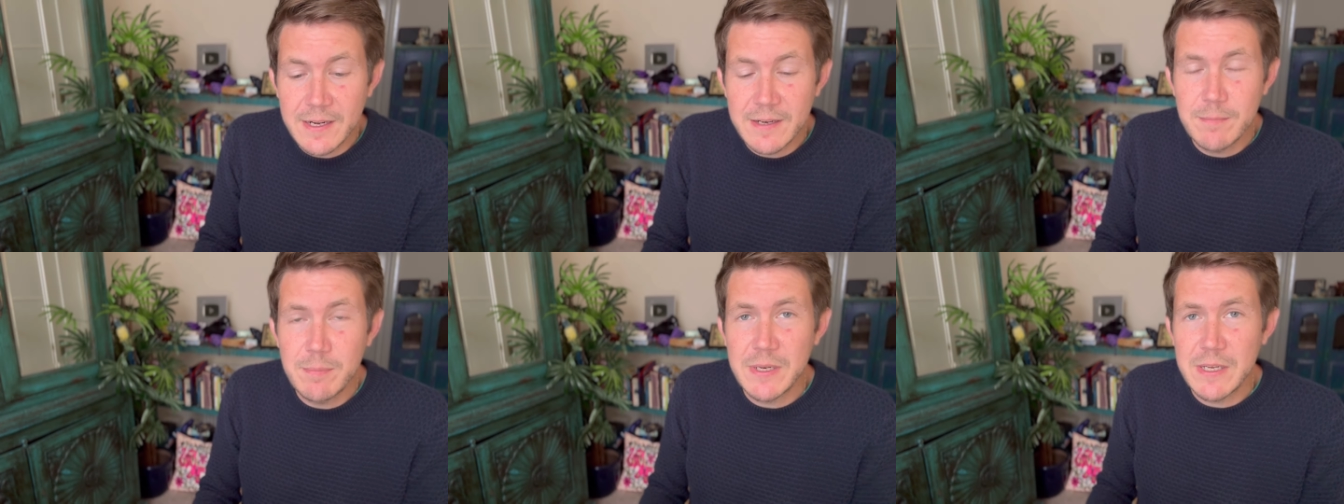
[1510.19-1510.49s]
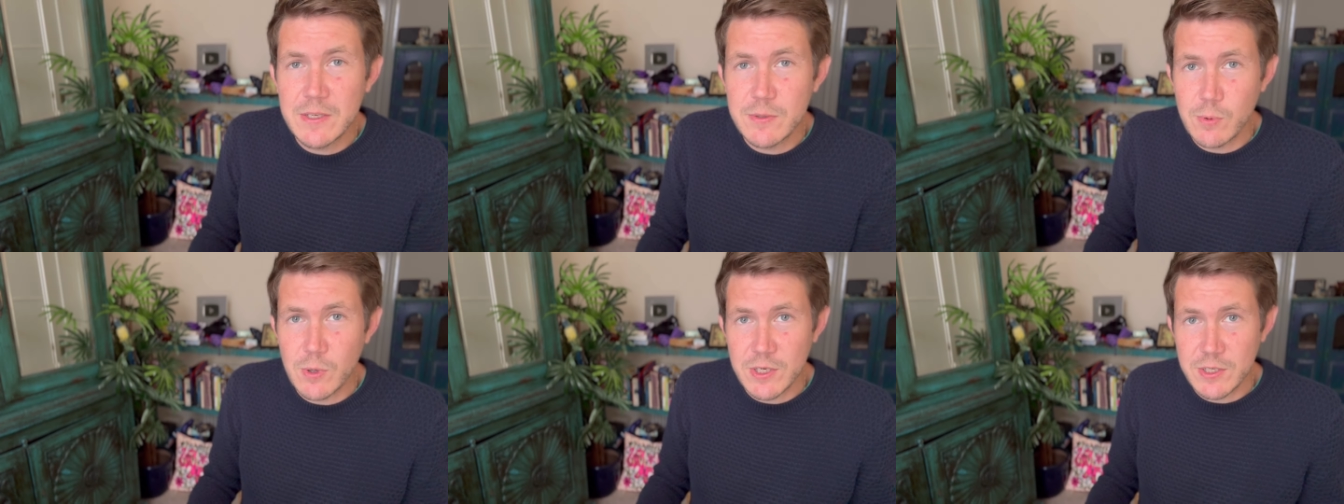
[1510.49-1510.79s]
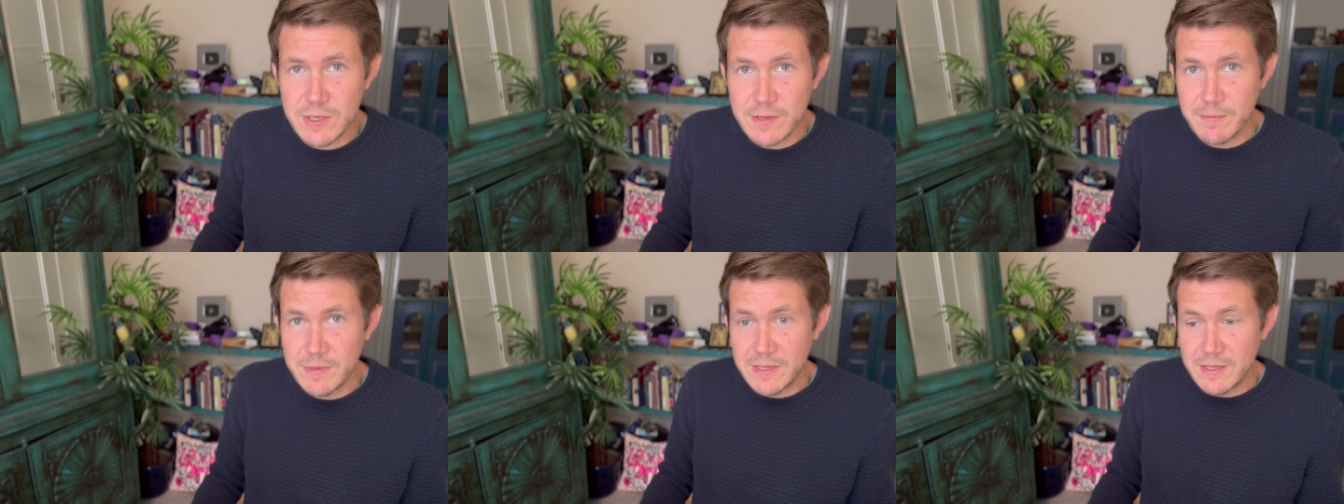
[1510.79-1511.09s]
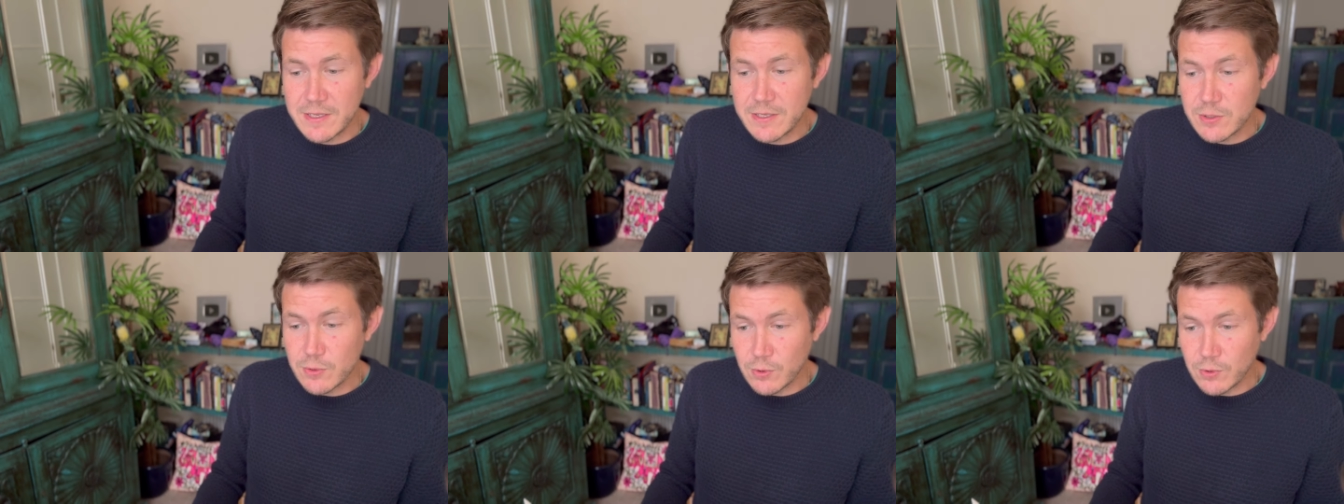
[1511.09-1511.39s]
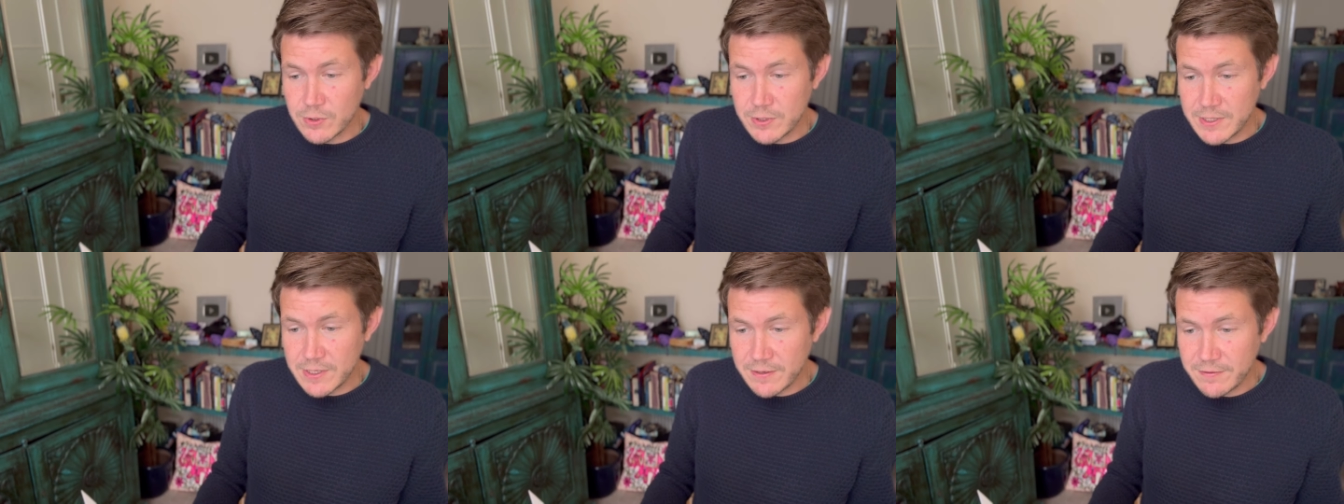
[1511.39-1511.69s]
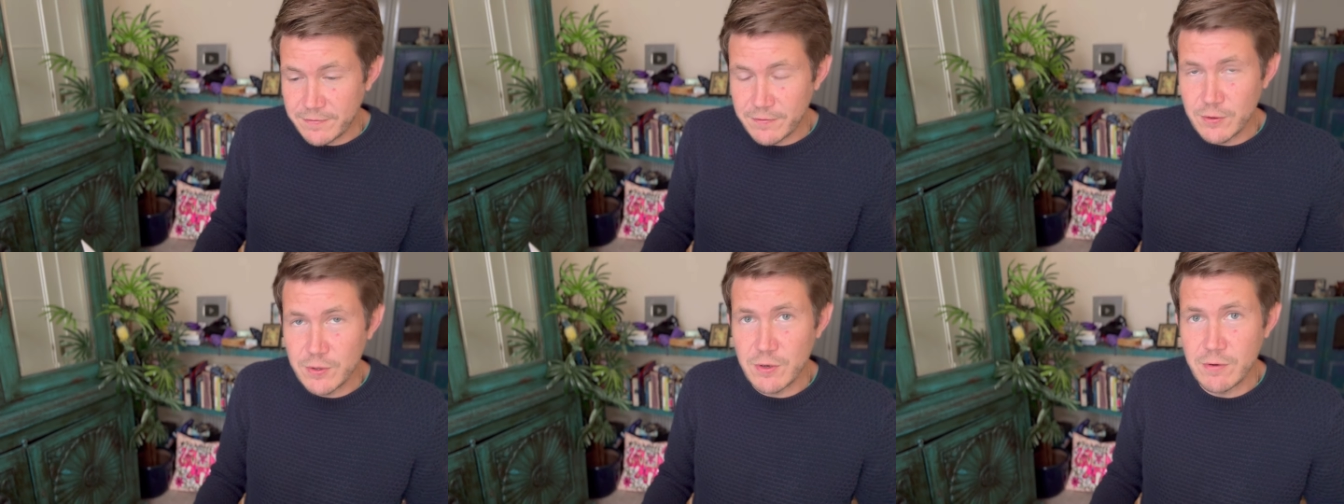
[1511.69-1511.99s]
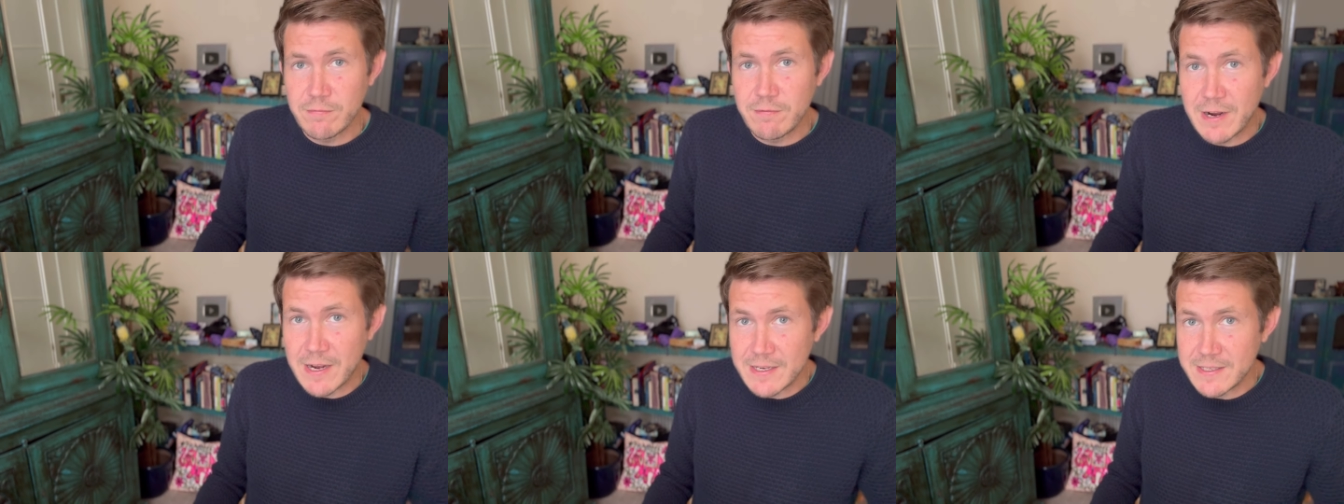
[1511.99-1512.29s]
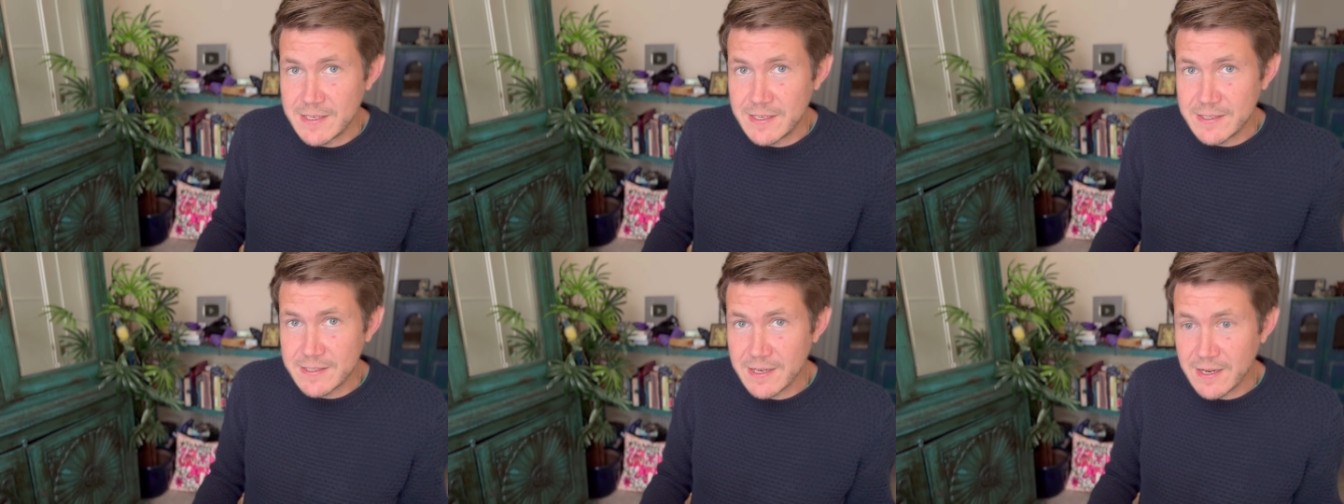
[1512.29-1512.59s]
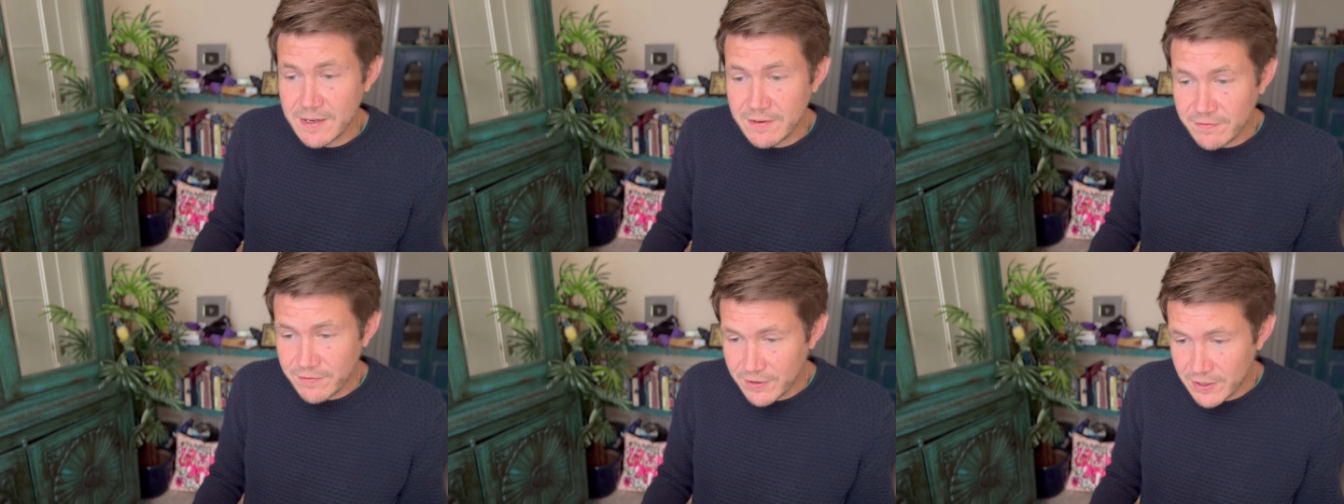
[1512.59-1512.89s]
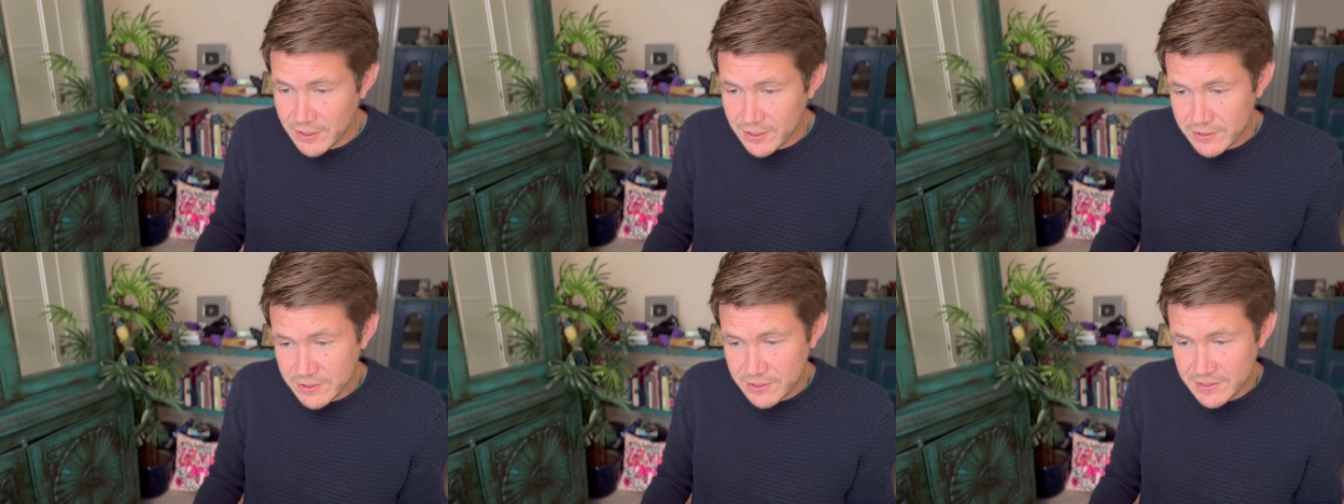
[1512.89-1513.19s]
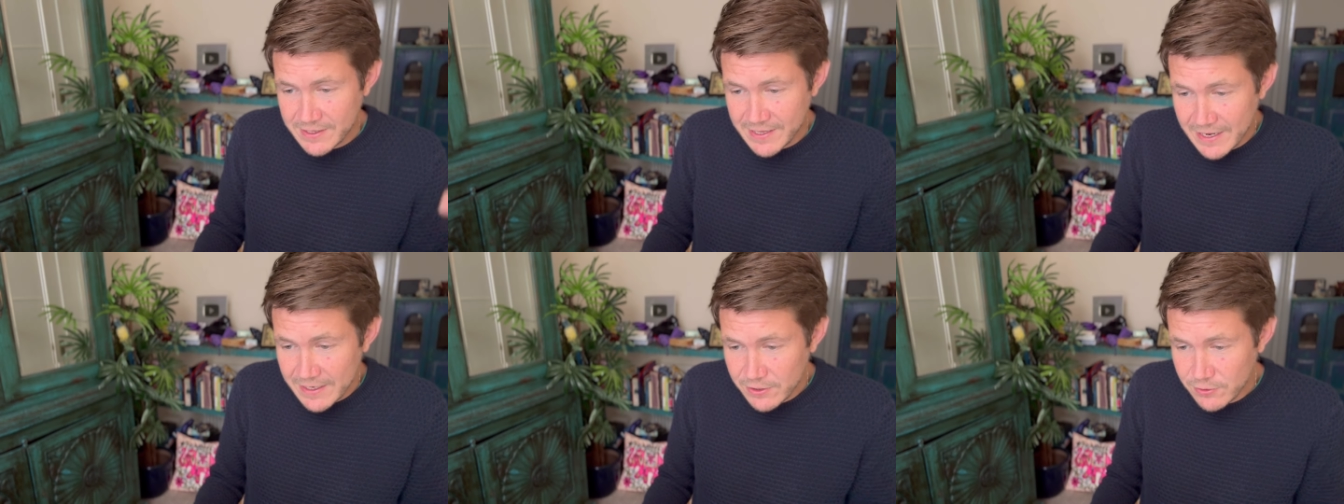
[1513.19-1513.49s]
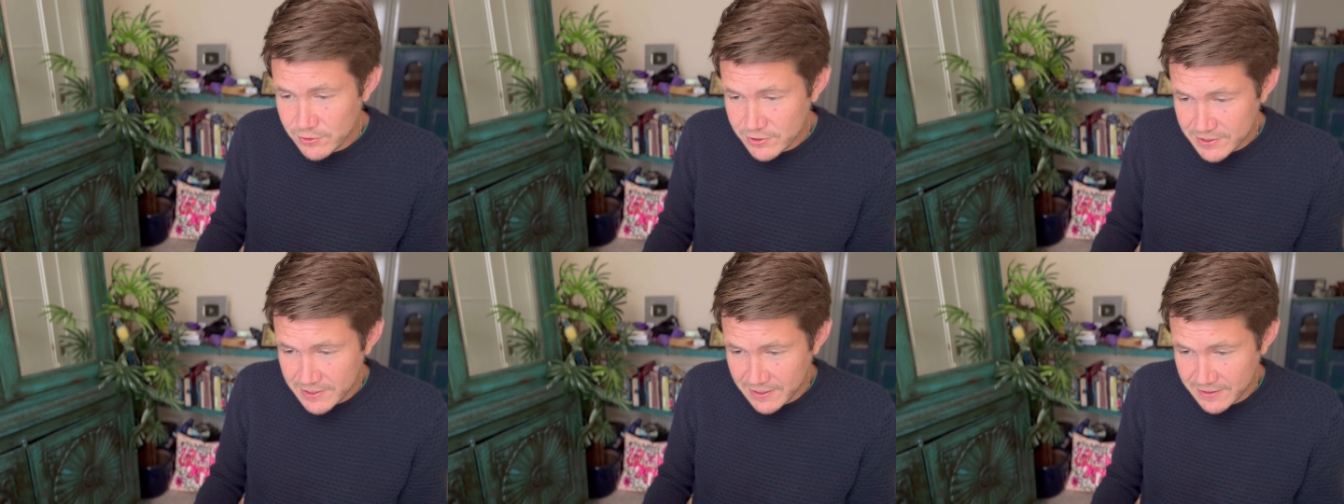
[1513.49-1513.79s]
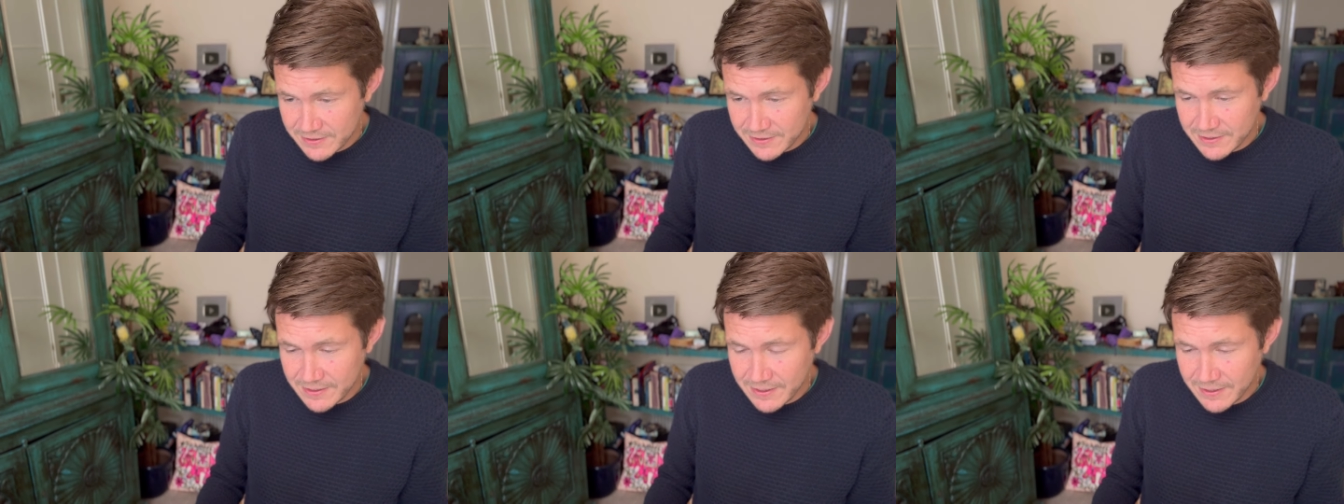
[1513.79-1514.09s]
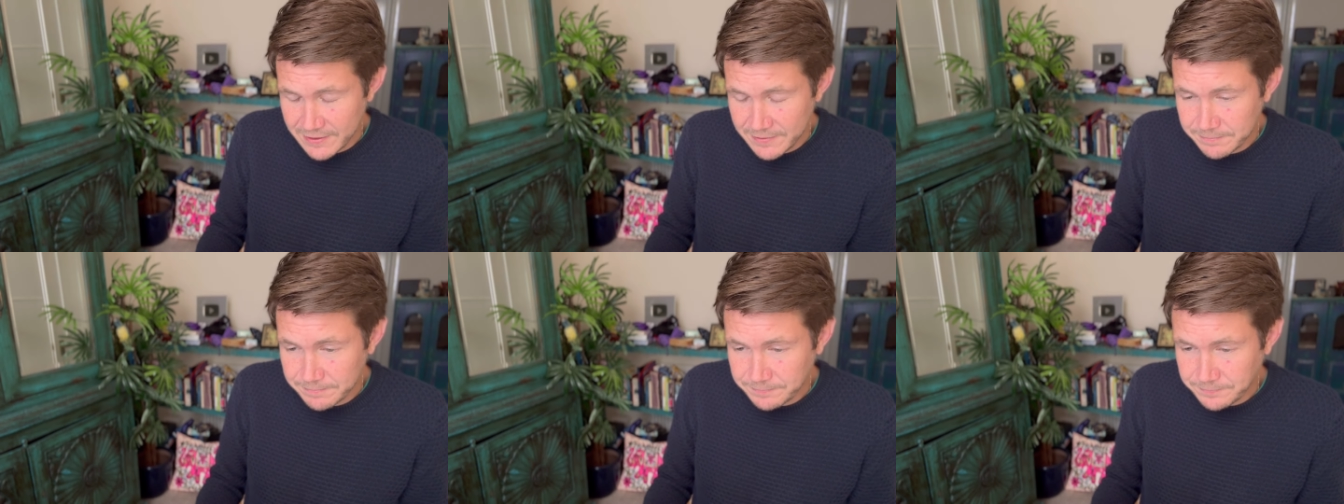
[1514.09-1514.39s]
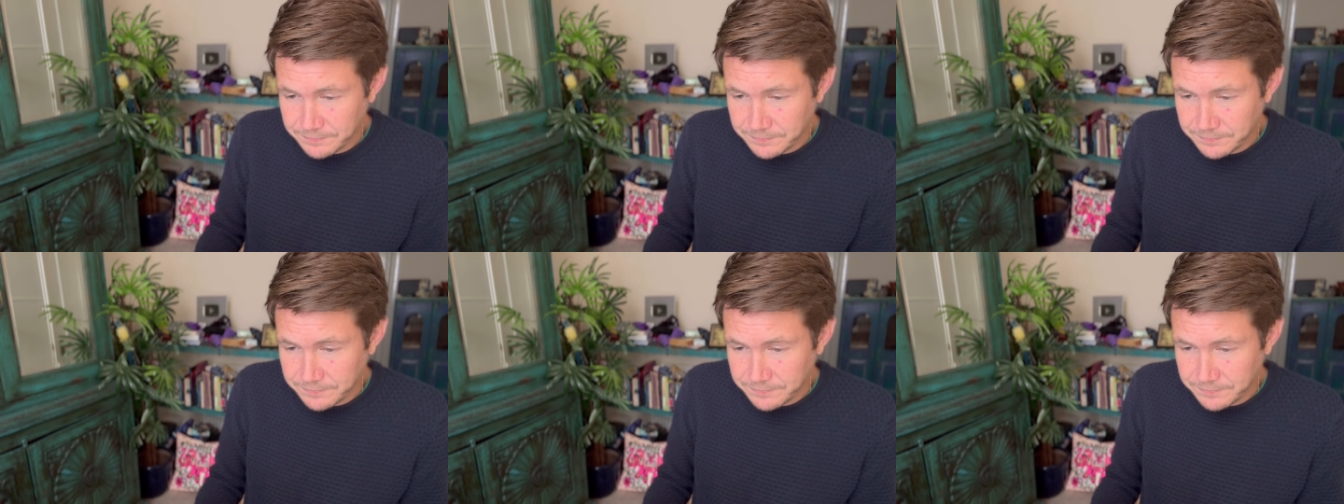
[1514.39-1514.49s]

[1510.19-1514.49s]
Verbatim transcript: and please watch them in this order for your rising sign first, then your sun sign,